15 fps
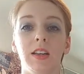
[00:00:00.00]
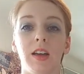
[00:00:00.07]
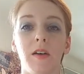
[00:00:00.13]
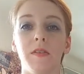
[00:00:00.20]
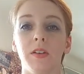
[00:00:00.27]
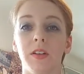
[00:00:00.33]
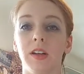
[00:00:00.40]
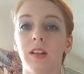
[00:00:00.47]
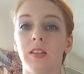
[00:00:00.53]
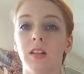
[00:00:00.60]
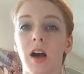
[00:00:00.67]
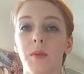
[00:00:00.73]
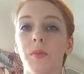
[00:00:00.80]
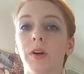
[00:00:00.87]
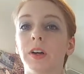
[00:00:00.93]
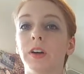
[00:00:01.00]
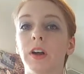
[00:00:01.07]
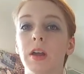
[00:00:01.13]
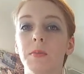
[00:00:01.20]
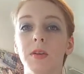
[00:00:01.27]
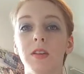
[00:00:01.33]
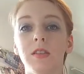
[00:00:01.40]
definitely a lot more
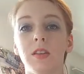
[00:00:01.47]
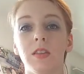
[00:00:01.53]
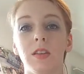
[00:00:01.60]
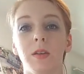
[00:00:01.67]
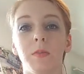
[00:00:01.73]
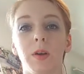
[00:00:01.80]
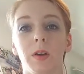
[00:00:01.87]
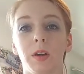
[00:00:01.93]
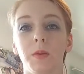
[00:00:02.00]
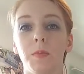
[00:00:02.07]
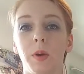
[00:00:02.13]
creamy than the American